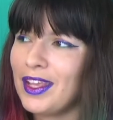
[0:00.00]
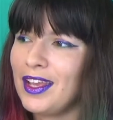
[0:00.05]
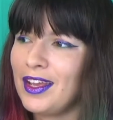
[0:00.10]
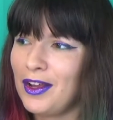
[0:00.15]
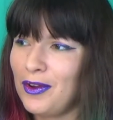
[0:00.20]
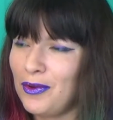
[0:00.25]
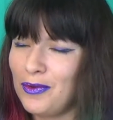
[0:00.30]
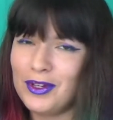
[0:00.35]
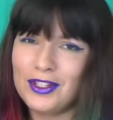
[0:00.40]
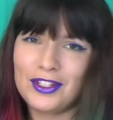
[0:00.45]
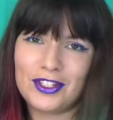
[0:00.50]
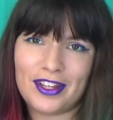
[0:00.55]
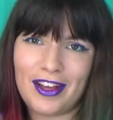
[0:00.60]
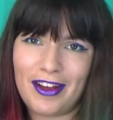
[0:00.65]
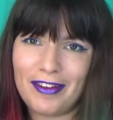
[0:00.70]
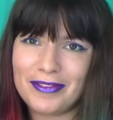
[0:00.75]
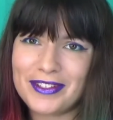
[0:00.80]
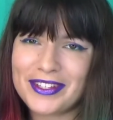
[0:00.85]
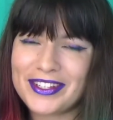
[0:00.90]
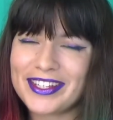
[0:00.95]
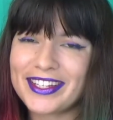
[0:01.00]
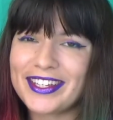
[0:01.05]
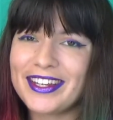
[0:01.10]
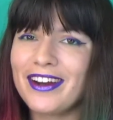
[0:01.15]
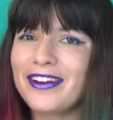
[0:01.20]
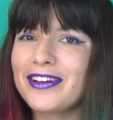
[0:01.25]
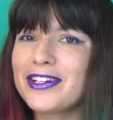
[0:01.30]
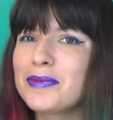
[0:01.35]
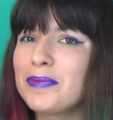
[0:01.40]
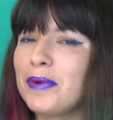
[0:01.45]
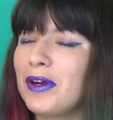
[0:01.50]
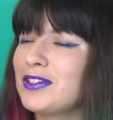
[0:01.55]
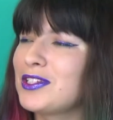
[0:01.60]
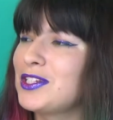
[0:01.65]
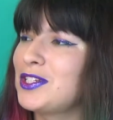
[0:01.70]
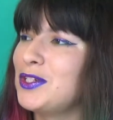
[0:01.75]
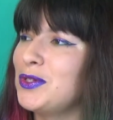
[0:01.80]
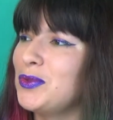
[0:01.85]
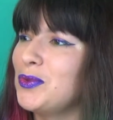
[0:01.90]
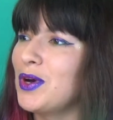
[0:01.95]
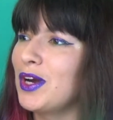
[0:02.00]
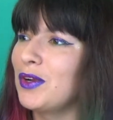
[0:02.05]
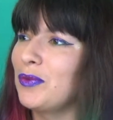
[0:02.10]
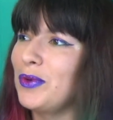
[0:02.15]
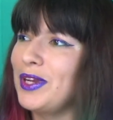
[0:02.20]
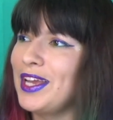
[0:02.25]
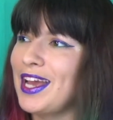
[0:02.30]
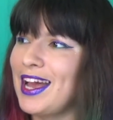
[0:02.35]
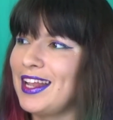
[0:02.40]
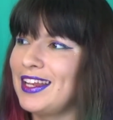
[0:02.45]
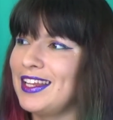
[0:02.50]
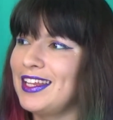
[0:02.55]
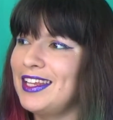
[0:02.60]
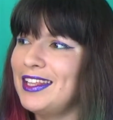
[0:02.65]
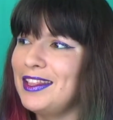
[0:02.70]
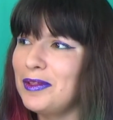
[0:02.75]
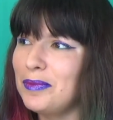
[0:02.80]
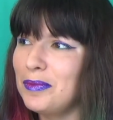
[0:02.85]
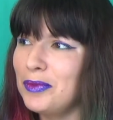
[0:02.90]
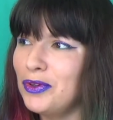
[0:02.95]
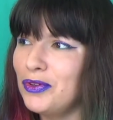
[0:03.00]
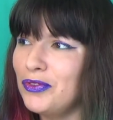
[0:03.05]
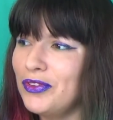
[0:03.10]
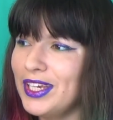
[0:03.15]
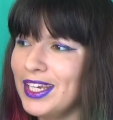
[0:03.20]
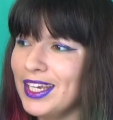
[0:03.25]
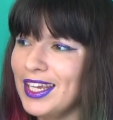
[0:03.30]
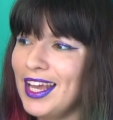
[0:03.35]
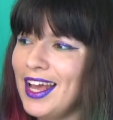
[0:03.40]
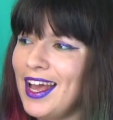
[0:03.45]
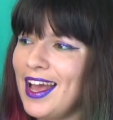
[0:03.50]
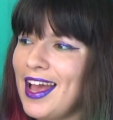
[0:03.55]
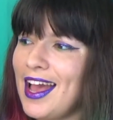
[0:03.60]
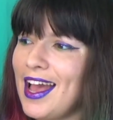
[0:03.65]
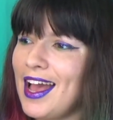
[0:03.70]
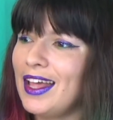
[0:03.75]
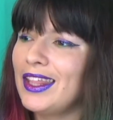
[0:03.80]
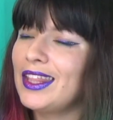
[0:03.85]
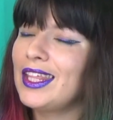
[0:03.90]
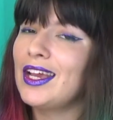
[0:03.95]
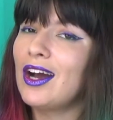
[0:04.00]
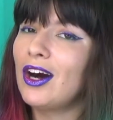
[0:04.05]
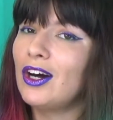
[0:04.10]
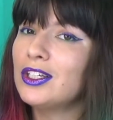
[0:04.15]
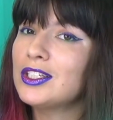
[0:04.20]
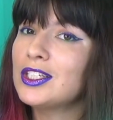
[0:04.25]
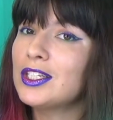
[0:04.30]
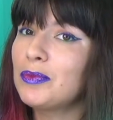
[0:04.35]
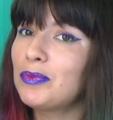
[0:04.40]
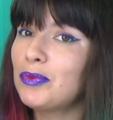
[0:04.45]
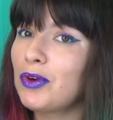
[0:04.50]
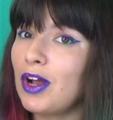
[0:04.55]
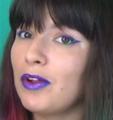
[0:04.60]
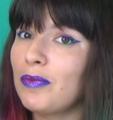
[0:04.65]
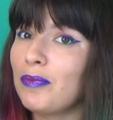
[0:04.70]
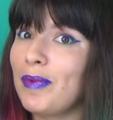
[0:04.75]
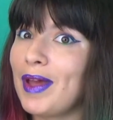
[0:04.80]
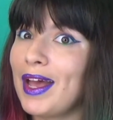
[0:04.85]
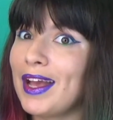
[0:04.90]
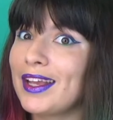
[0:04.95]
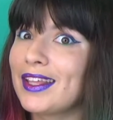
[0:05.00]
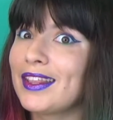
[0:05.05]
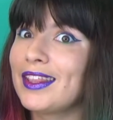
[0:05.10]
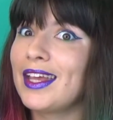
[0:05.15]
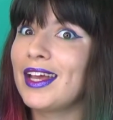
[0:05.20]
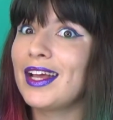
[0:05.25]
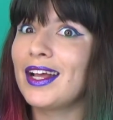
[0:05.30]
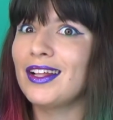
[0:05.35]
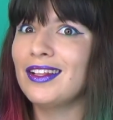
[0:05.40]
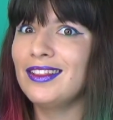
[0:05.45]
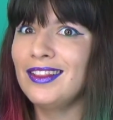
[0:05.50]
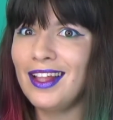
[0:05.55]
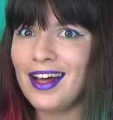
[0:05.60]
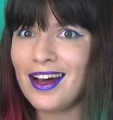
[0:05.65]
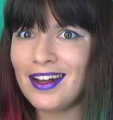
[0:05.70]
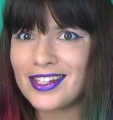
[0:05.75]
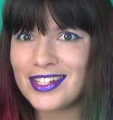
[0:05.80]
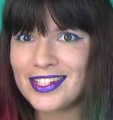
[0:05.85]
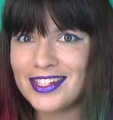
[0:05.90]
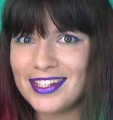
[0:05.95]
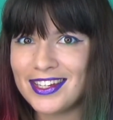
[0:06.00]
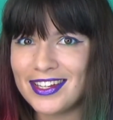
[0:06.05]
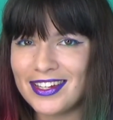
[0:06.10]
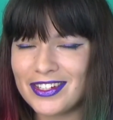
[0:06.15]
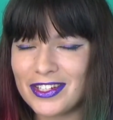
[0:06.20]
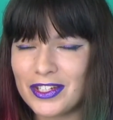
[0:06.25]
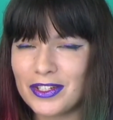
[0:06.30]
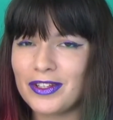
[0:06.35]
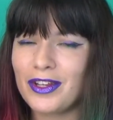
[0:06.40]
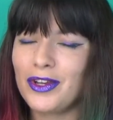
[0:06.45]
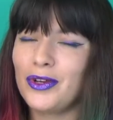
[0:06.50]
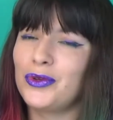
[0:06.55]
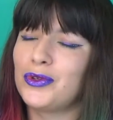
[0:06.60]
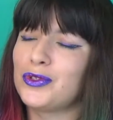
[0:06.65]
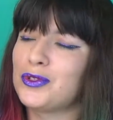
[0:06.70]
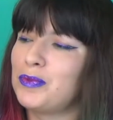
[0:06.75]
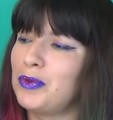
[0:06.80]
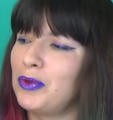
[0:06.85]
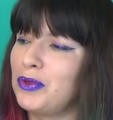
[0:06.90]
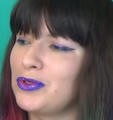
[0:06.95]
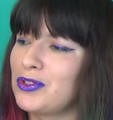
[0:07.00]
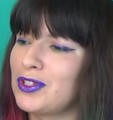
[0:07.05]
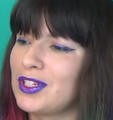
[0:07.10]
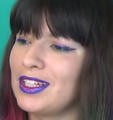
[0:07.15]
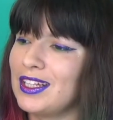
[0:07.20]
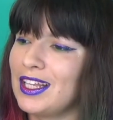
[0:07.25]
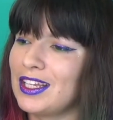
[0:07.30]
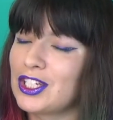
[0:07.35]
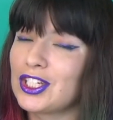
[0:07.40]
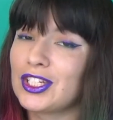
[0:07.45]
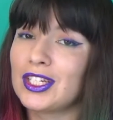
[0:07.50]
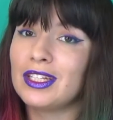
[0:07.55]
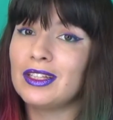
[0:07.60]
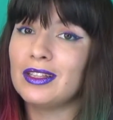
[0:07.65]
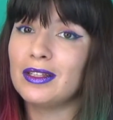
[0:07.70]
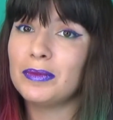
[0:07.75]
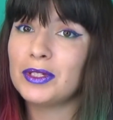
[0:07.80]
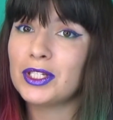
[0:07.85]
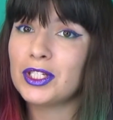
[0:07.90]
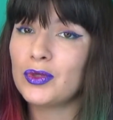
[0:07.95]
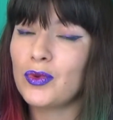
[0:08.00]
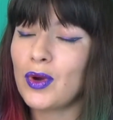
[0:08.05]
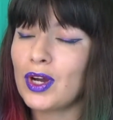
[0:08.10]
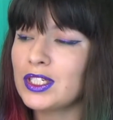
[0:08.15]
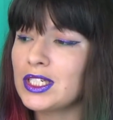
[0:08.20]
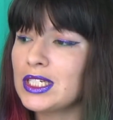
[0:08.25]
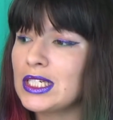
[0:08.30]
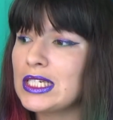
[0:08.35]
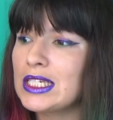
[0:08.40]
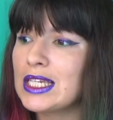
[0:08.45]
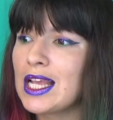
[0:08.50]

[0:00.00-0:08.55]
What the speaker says: which obviously corresponds to what we had in the movie. And they also brought back the last year's Hocus Pocus collection in limited quantities.